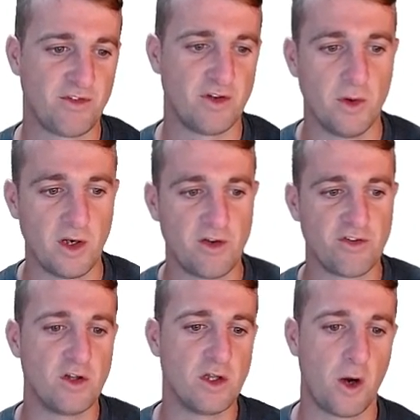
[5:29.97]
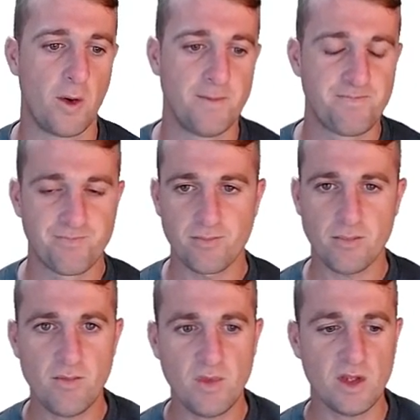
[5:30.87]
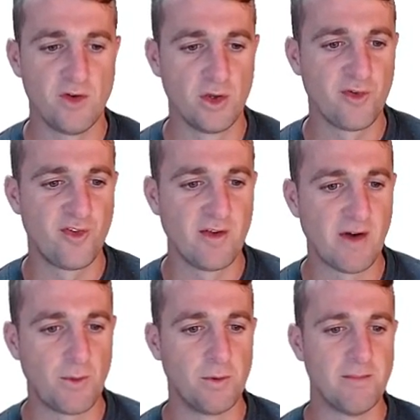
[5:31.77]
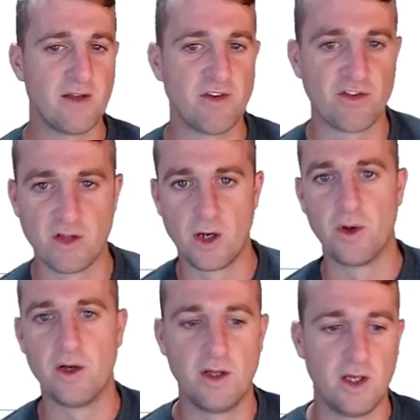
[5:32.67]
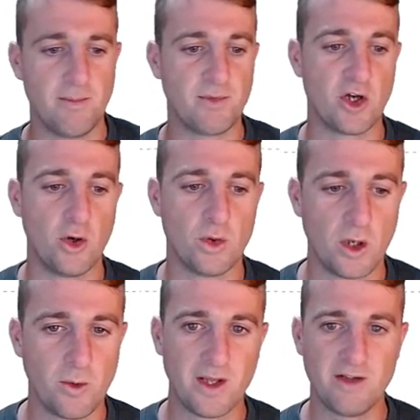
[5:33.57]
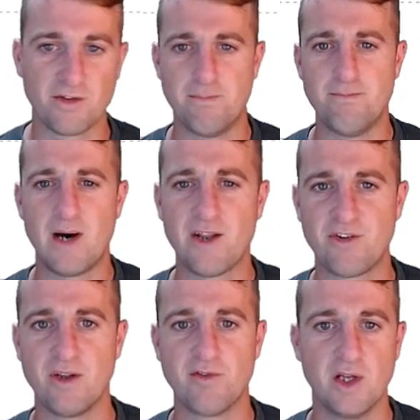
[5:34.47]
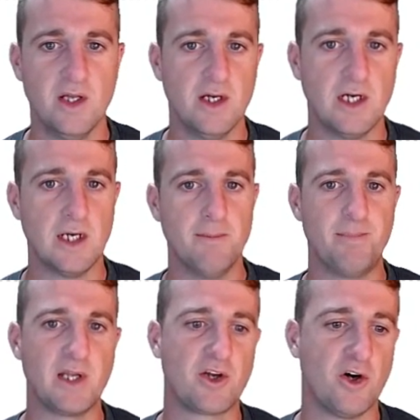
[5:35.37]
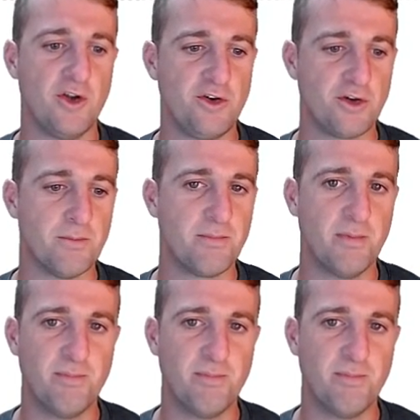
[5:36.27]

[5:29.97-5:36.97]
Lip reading: It's not wanting to go lower. The only thing that will make this lower go lower is a massive Bitcoin dump.